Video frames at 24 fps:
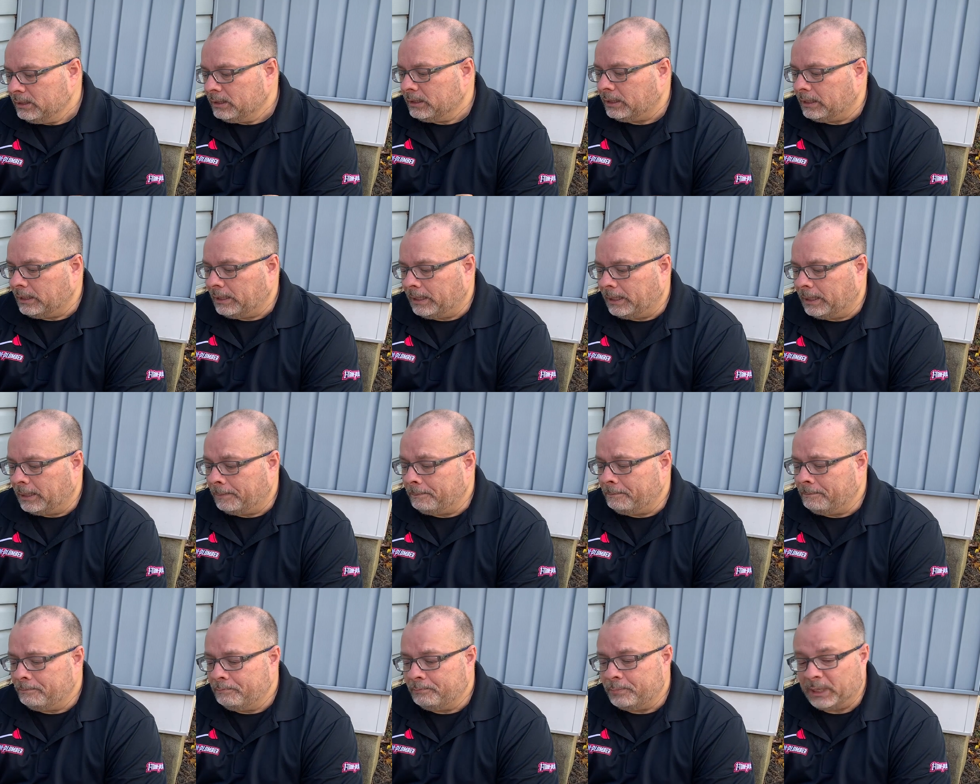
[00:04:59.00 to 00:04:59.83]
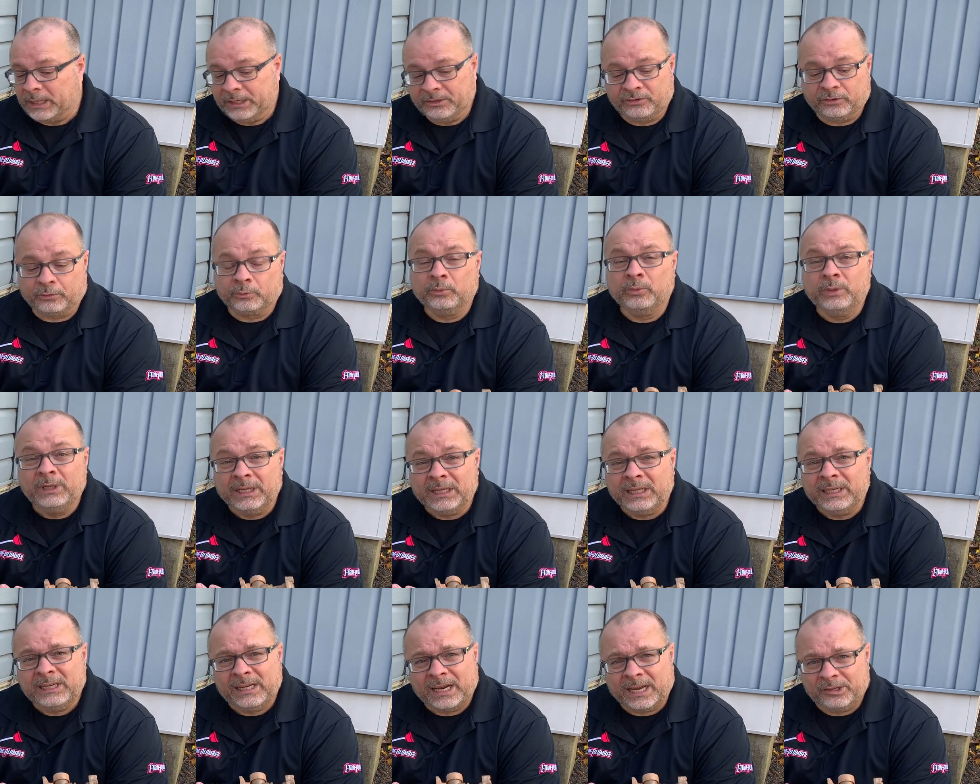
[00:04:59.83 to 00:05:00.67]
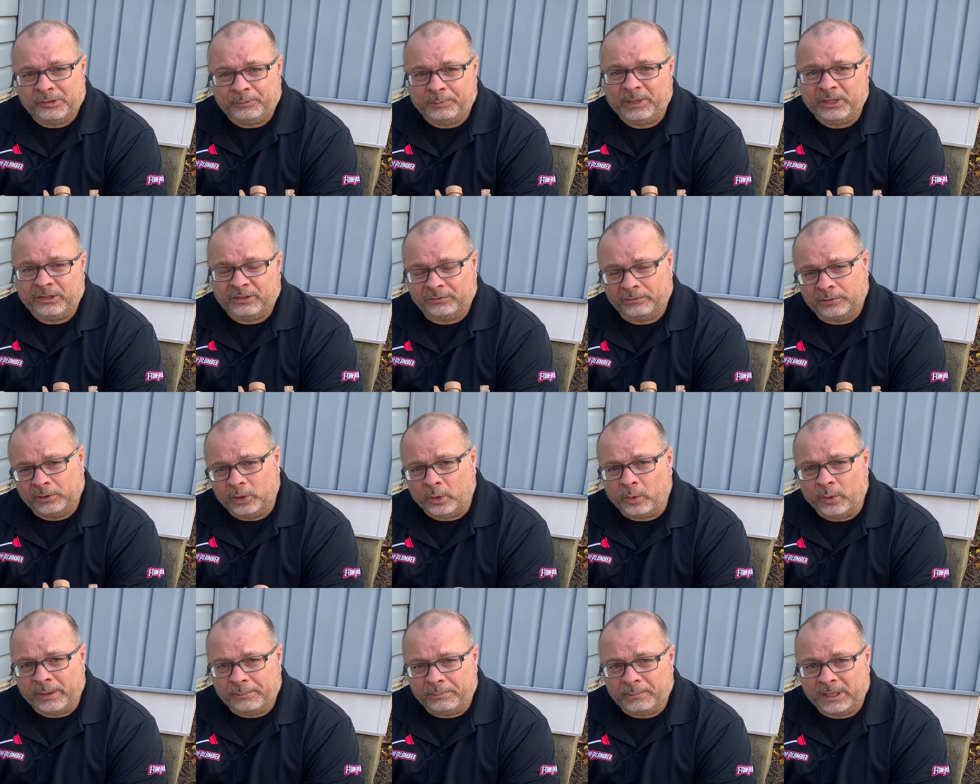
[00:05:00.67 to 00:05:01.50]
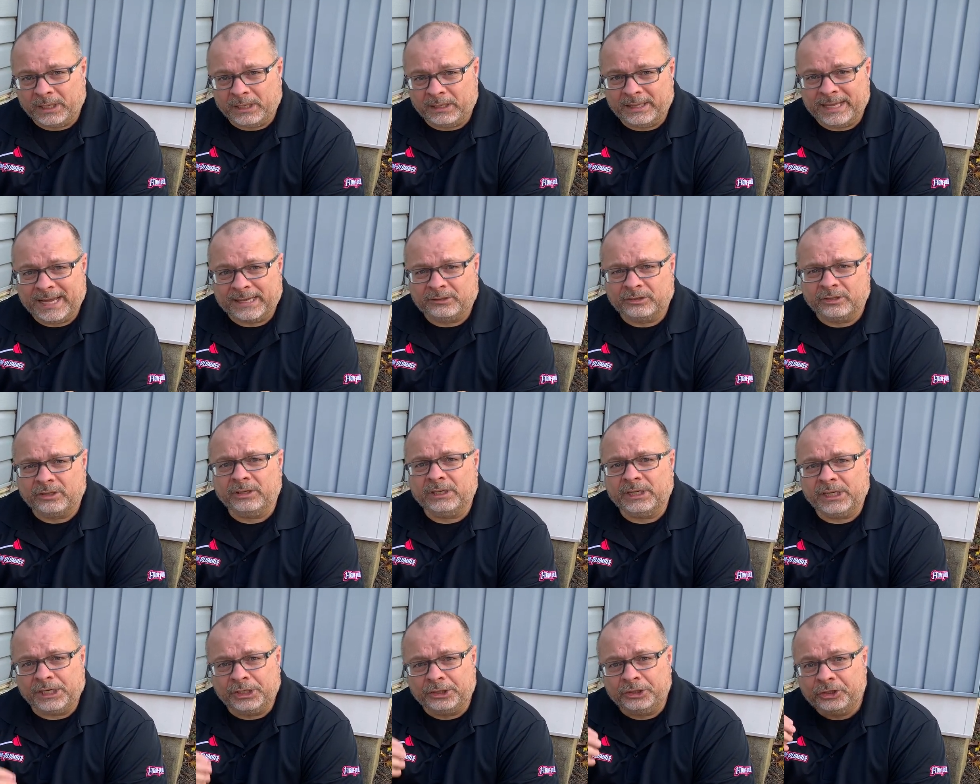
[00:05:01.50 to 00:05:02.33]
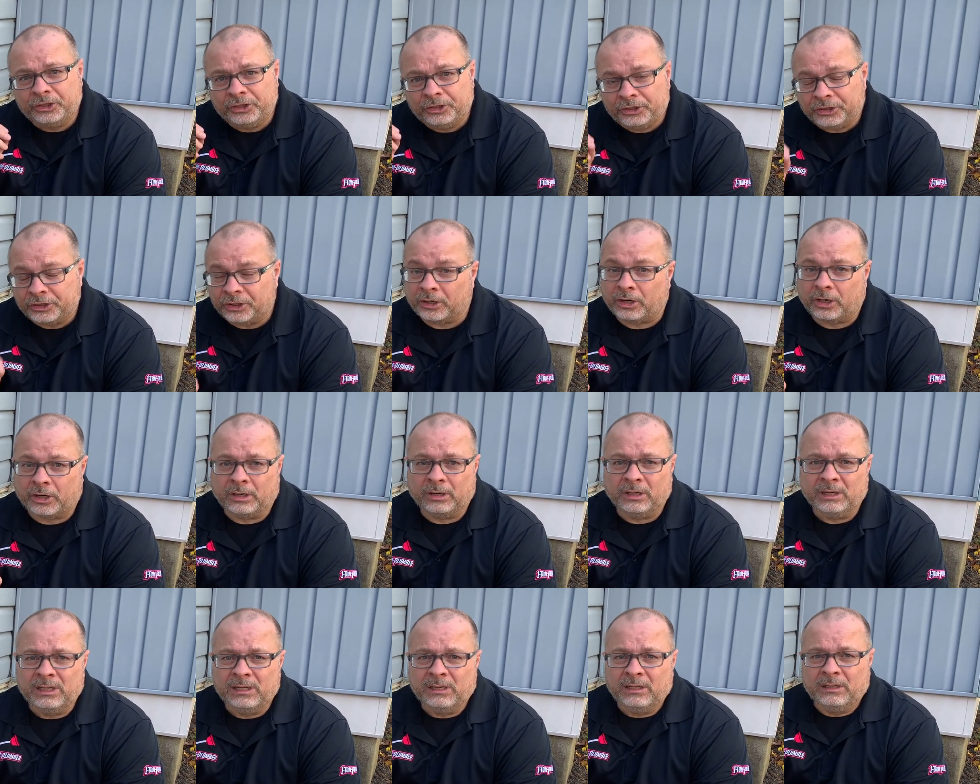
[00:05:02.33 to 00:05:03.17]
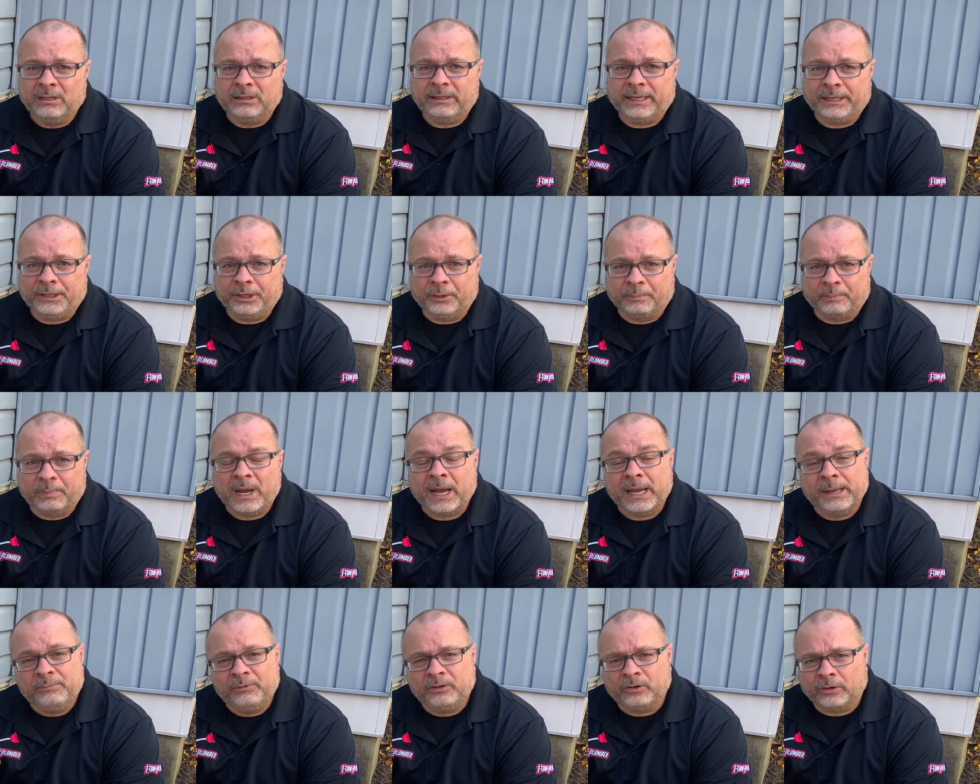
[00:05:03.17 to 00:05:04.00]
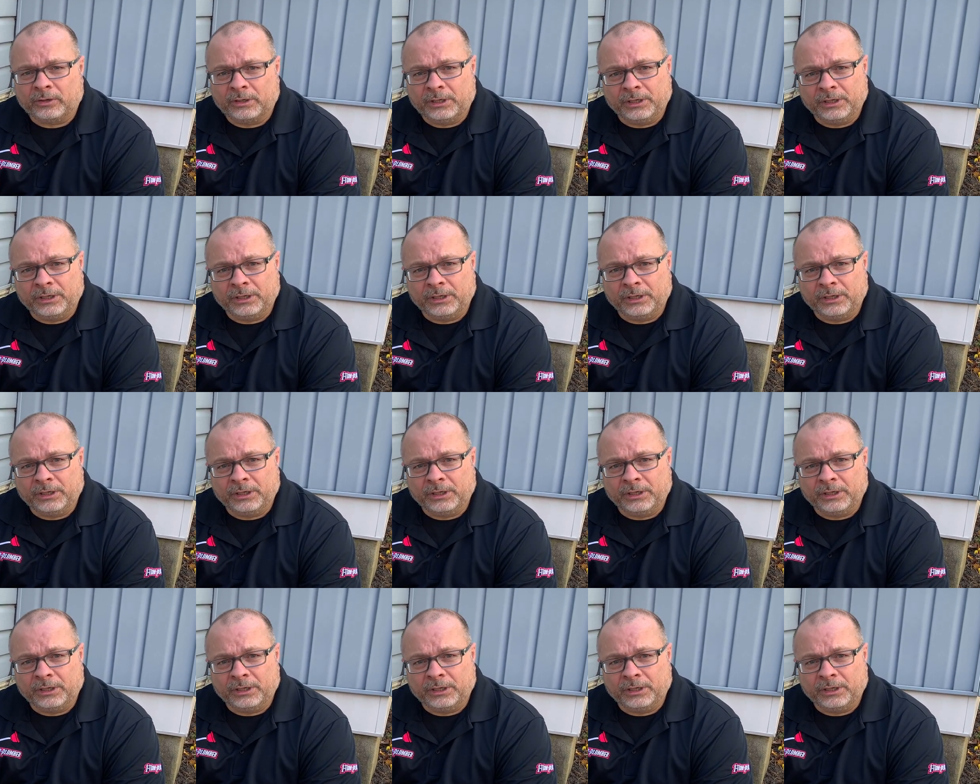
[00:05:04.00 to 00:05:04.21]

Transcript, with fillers: But it's a really nice piece of equipment that's going to ensure that your pipes aren't